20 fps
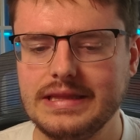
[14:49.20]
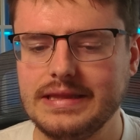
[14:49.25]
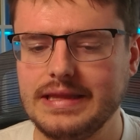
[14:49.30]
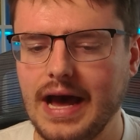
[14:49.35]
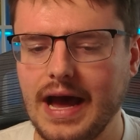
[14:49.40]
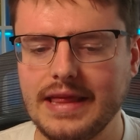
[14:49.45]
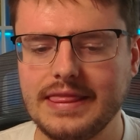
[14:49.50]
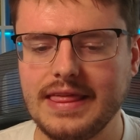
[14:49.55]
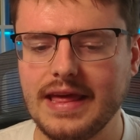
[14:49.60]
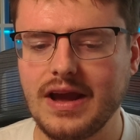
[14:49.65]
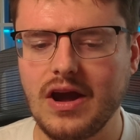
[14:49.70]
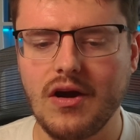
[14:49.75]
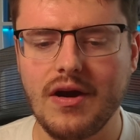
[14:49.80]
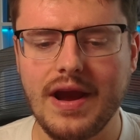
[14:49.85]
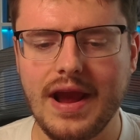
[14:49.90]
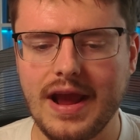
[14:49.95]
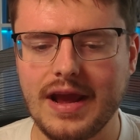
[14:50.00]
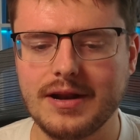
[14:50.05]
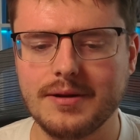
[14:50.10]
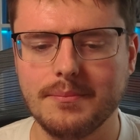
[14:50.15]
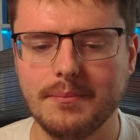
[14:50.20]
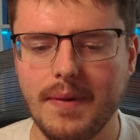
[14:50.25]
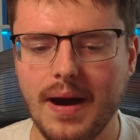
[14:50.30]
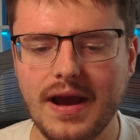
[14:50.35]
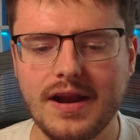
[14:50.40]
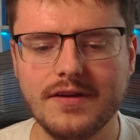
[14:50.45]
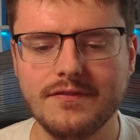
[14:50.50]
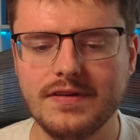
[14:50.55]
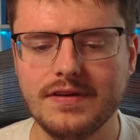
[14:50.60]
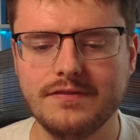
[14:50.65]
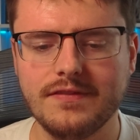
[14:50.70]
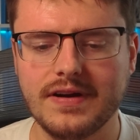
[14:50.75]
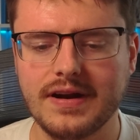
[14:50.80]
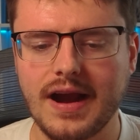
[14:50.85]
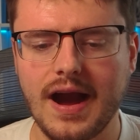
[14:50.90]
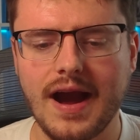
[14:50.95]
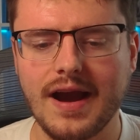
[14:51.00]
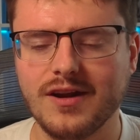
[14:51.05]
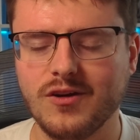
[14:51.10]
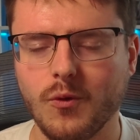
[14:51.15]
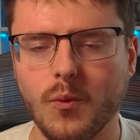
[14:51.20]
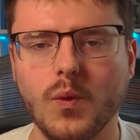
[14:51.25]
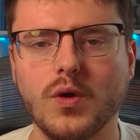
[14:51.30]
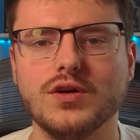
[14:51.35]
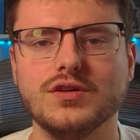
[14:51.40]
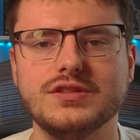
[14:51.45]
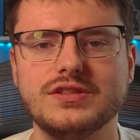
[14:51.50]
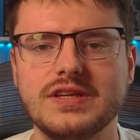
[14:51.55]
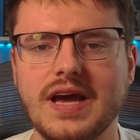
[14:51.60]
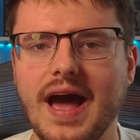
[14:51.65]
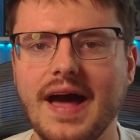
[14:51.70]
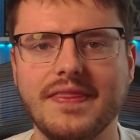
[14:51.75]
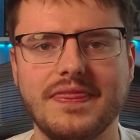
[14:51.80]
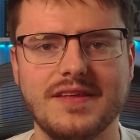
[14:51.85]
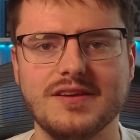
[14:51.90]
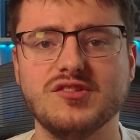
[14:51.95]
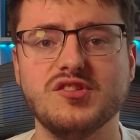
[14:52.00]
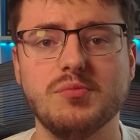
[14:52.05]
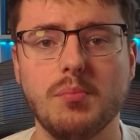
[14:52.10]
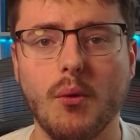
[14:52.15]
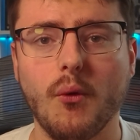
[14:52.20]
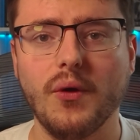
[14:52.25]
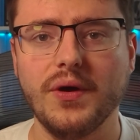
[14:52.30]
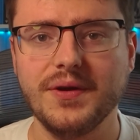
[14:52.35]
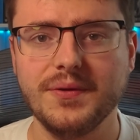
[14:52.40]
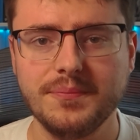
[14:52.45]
I think our hand might have even gotten worse at this point.